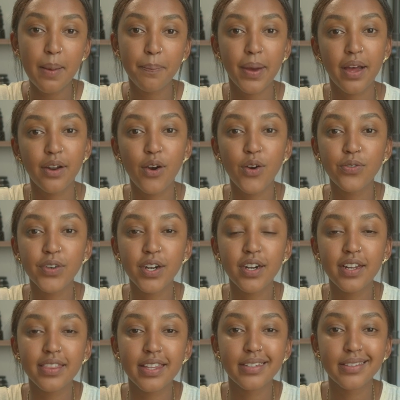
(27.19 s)
But
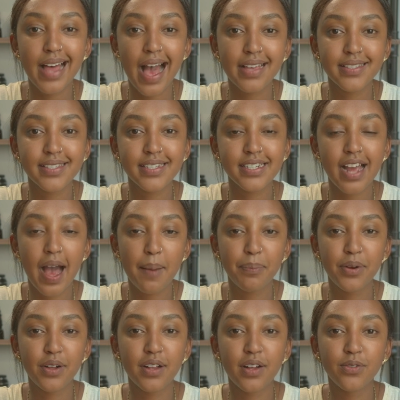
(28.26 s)
over the last
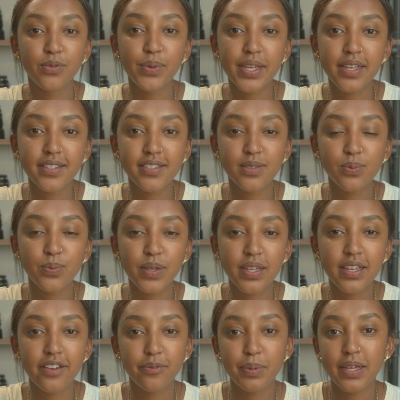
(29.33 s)
couple of weeks,
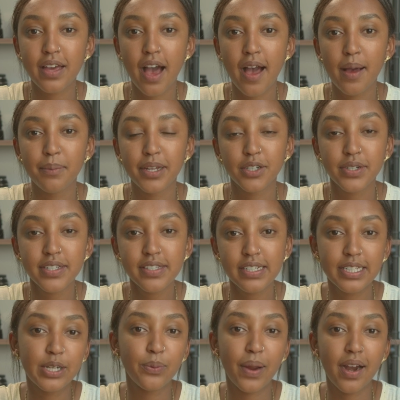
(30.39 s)
we have become
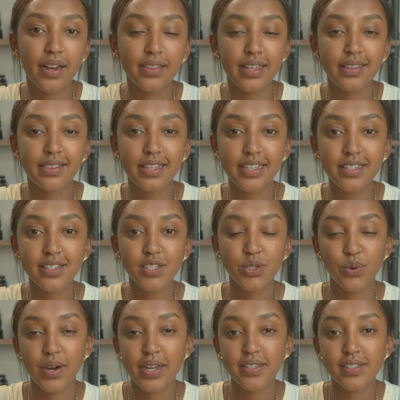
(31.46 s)
increasingly aware that these
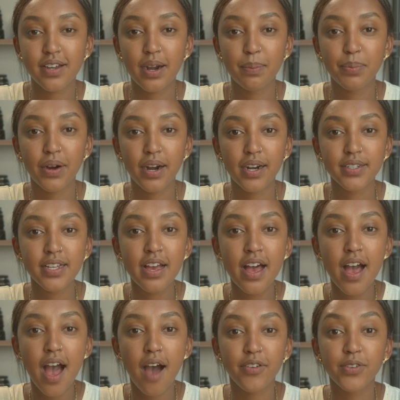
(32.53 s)
stories are part
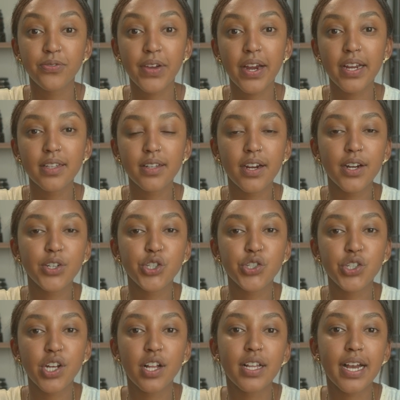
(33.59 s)
of a very
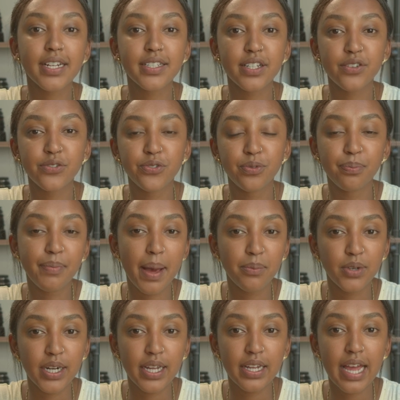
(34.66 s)
large collective
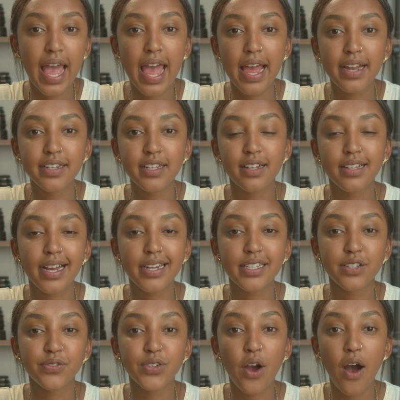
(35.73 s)
memory and
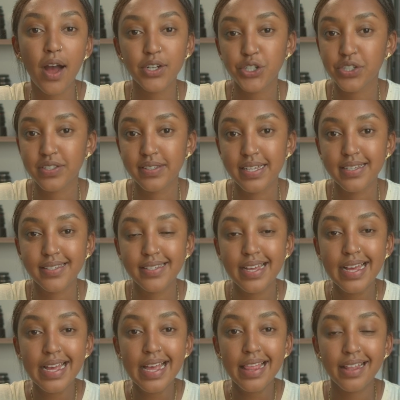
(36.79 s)
collective consciousness,
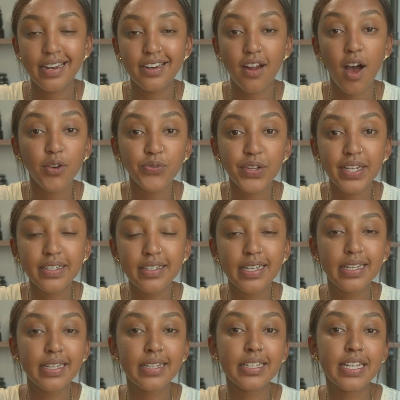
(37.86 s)
and it often
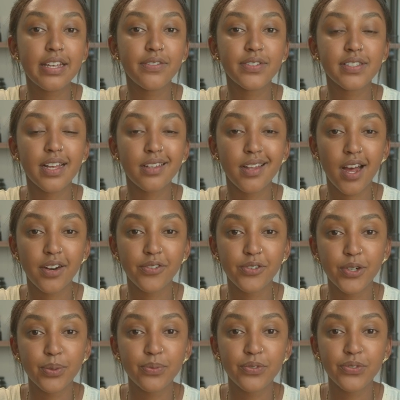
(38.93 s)
leaves a lot of
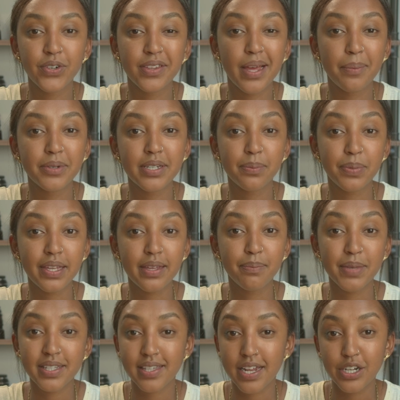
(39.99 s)
room for them to be
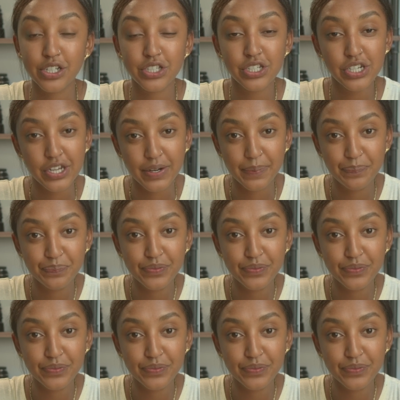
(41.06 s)
misunderstood.